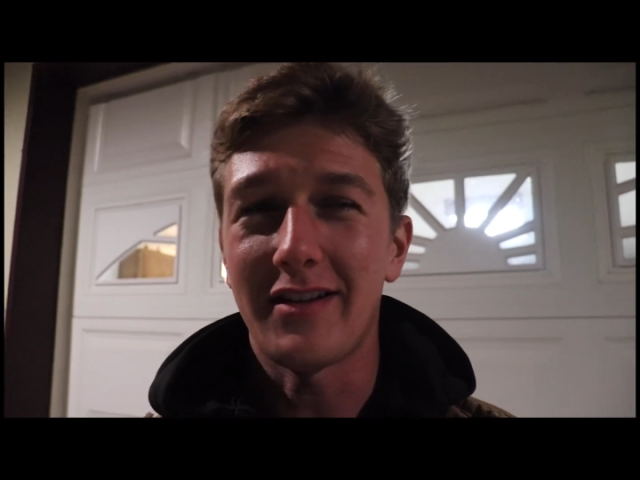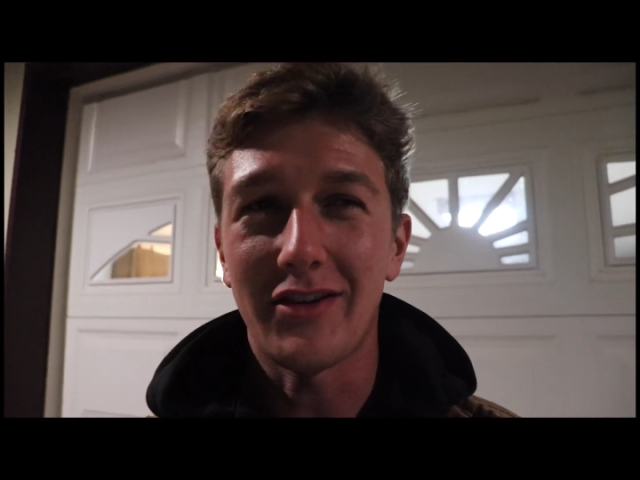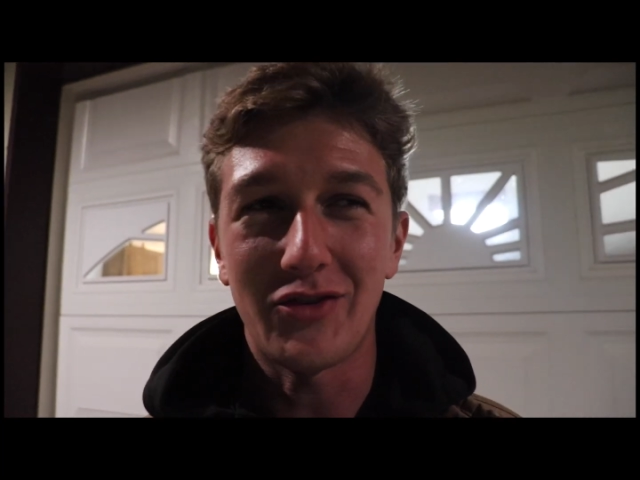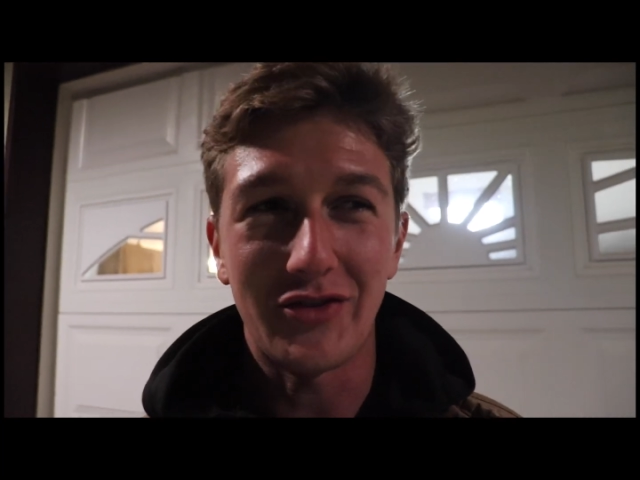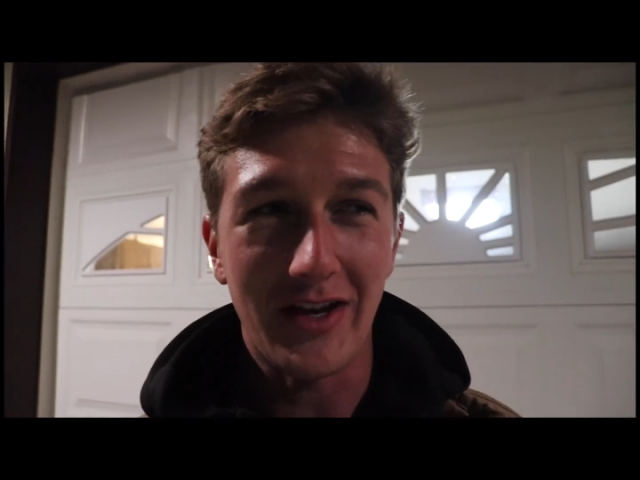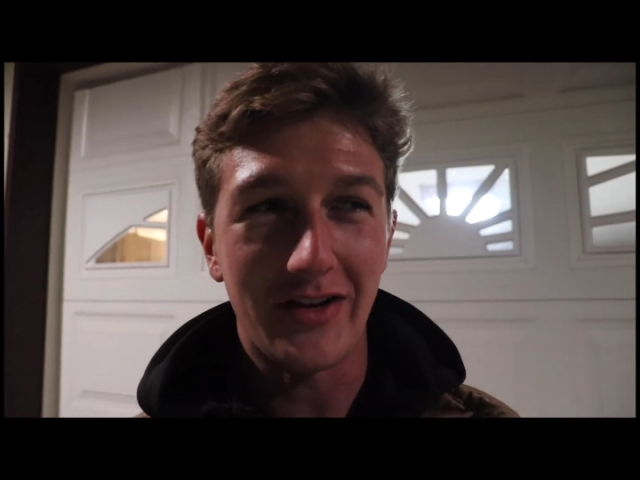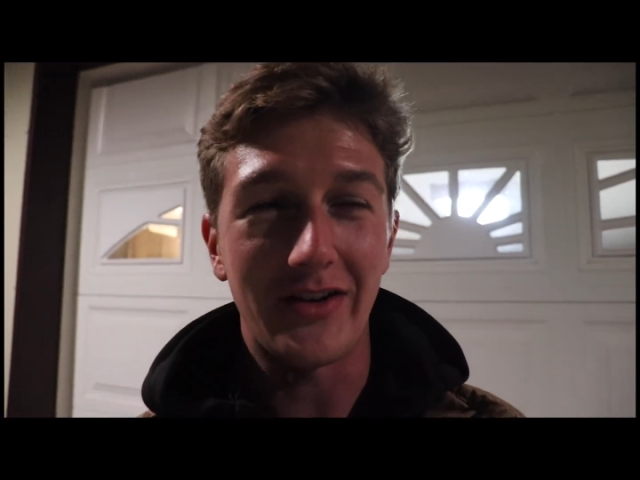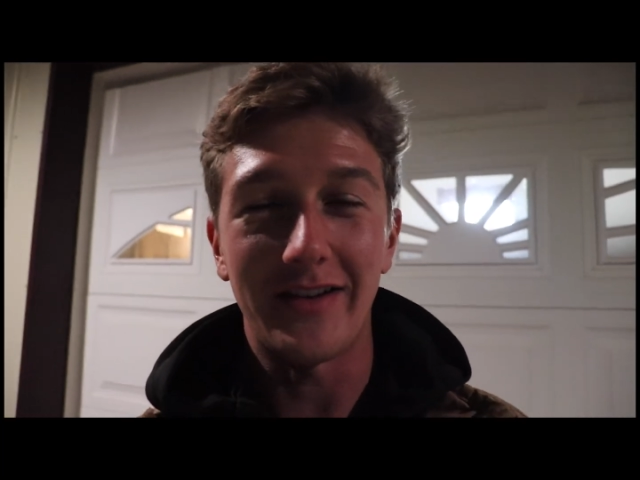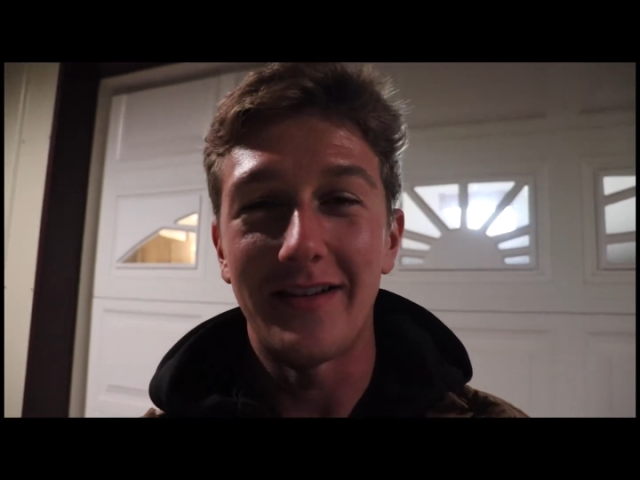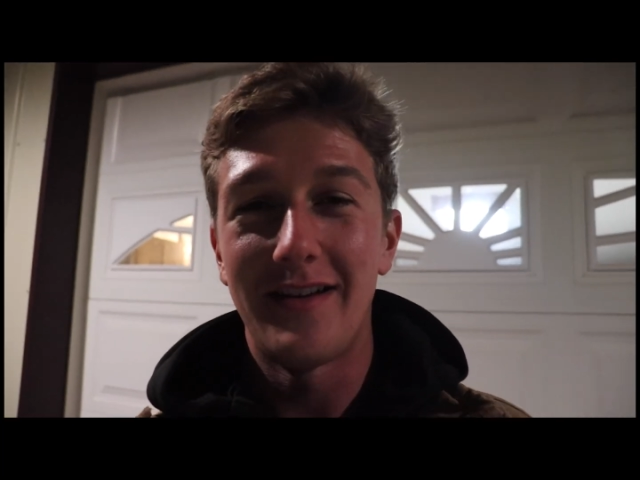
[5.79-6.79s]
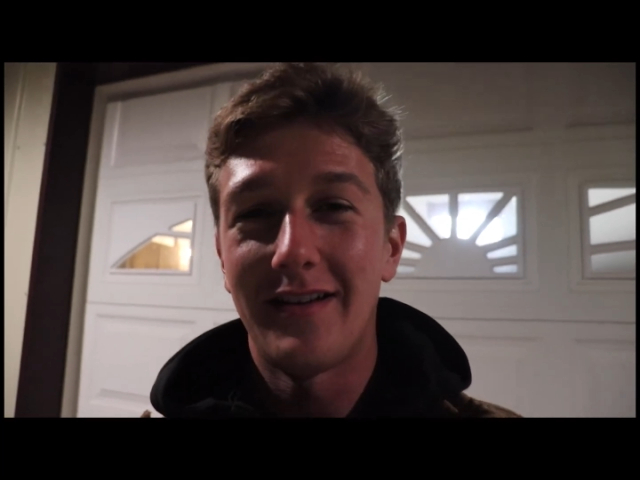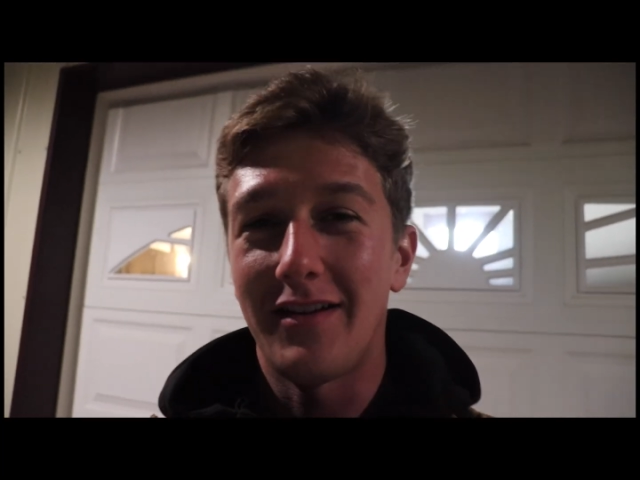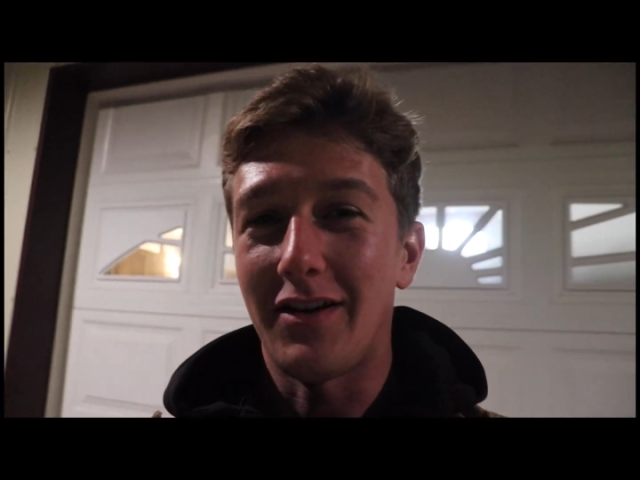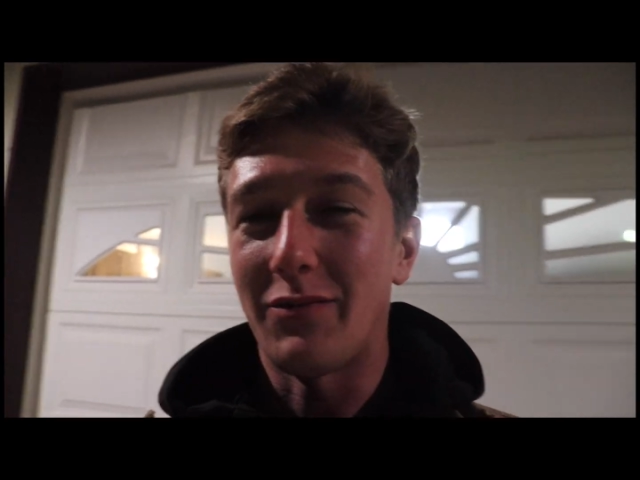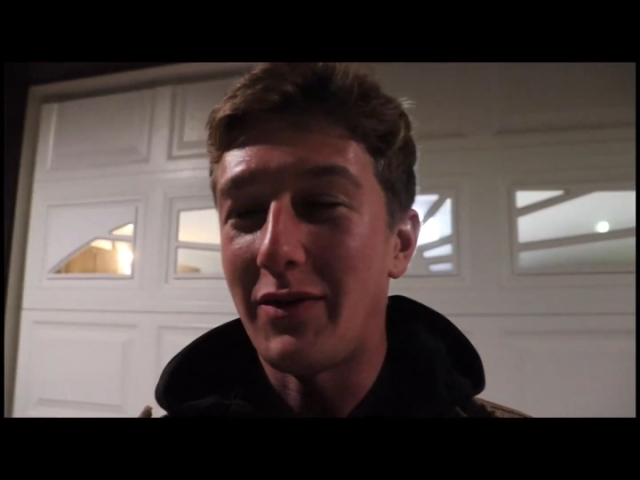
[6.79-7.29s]
an extra Saturday,
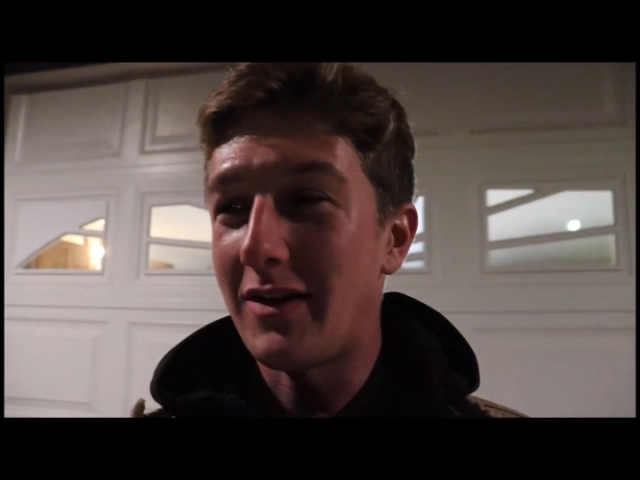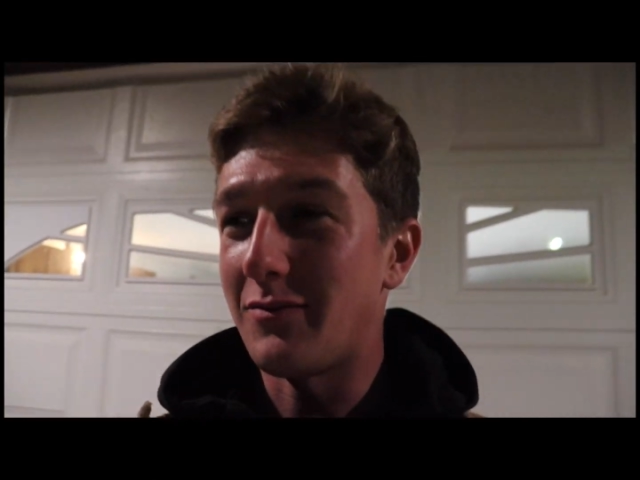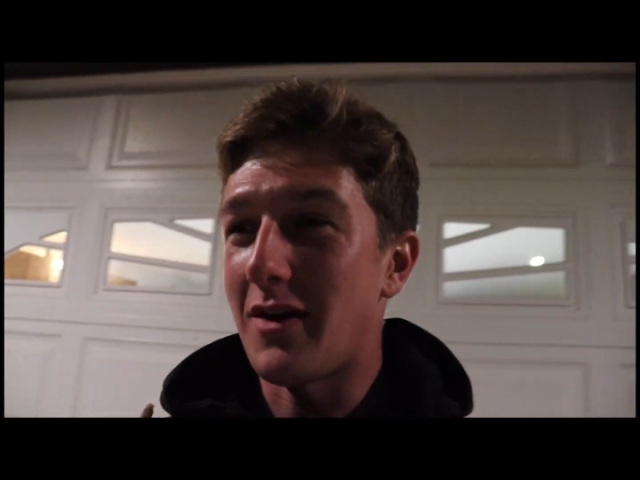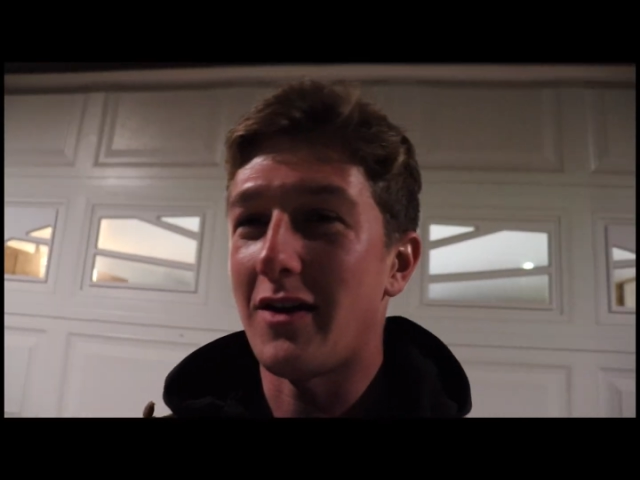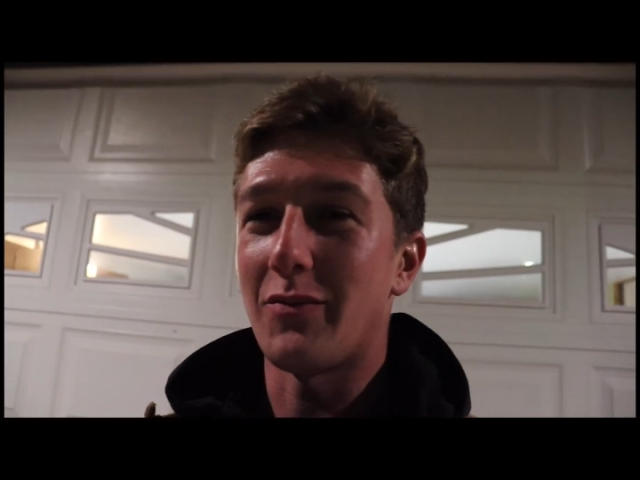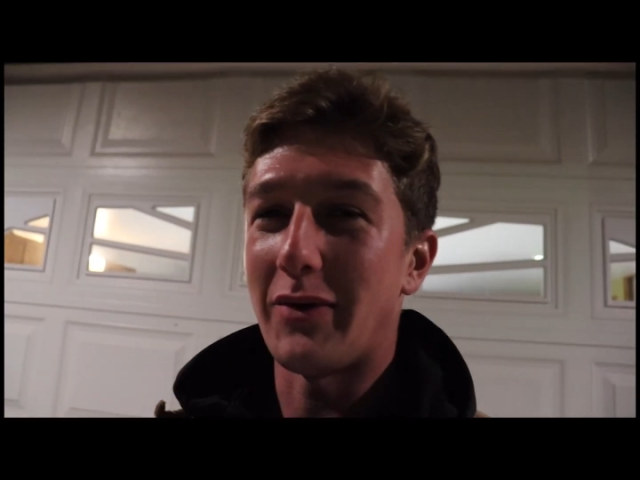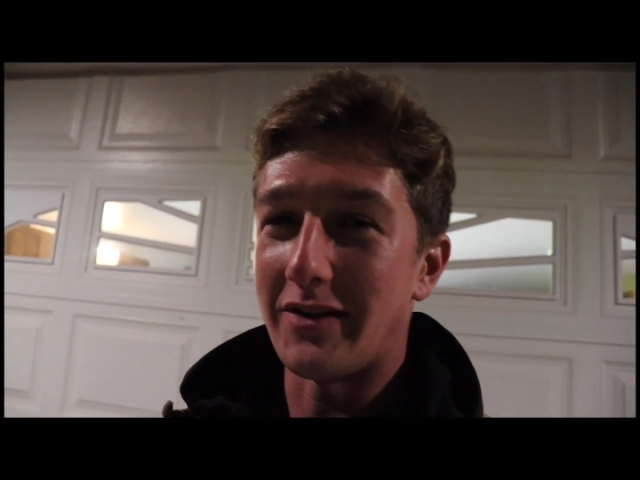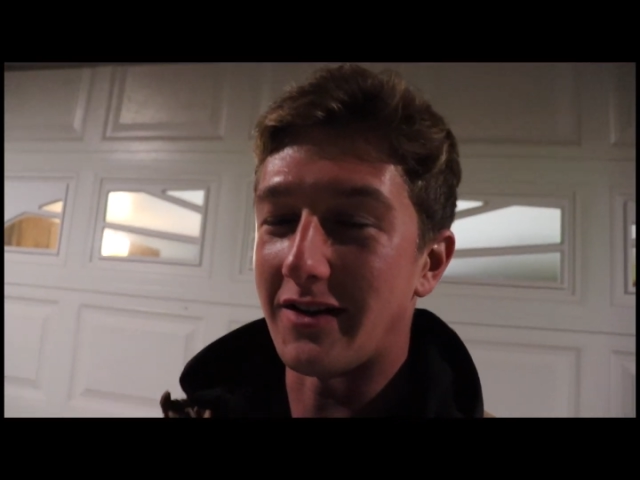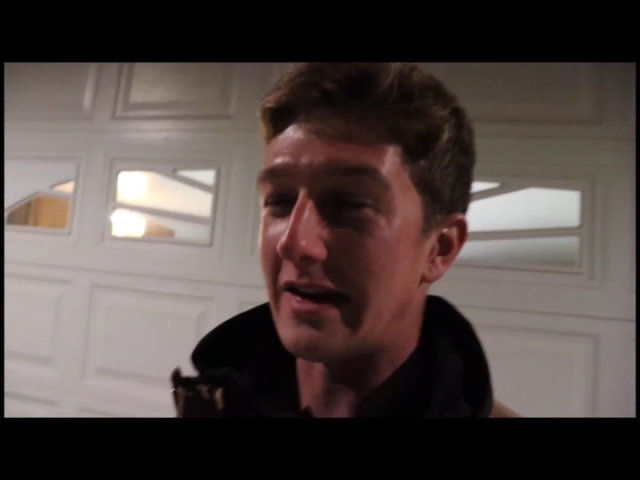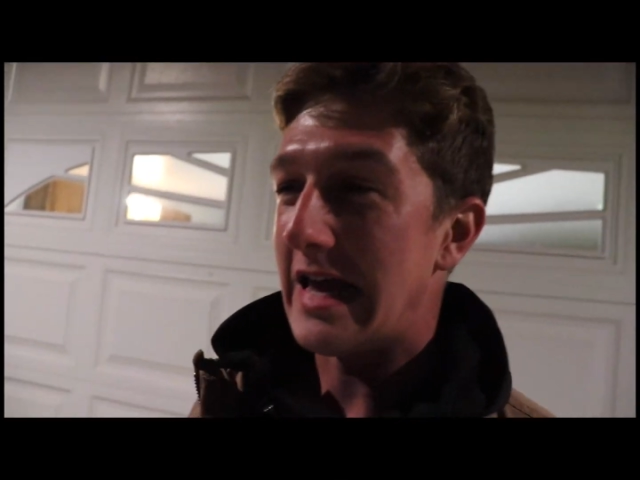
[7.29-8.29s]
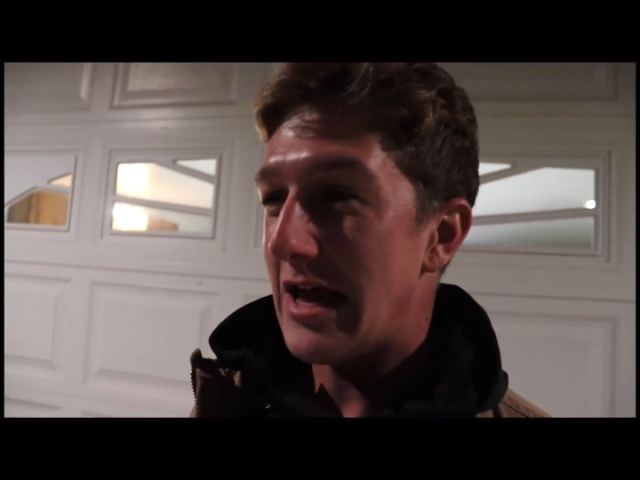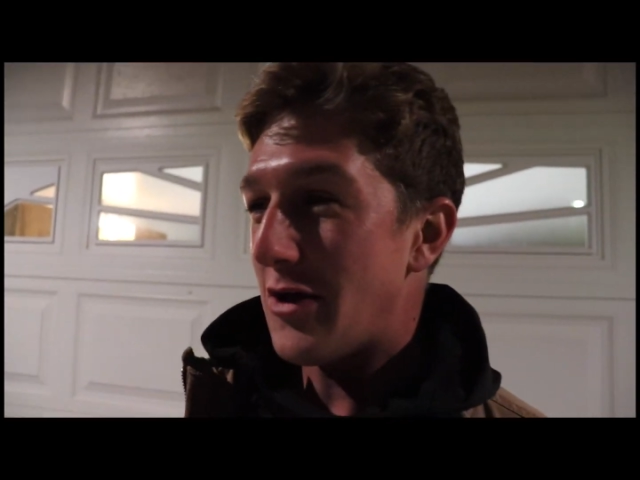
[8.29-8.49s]
in my opinion.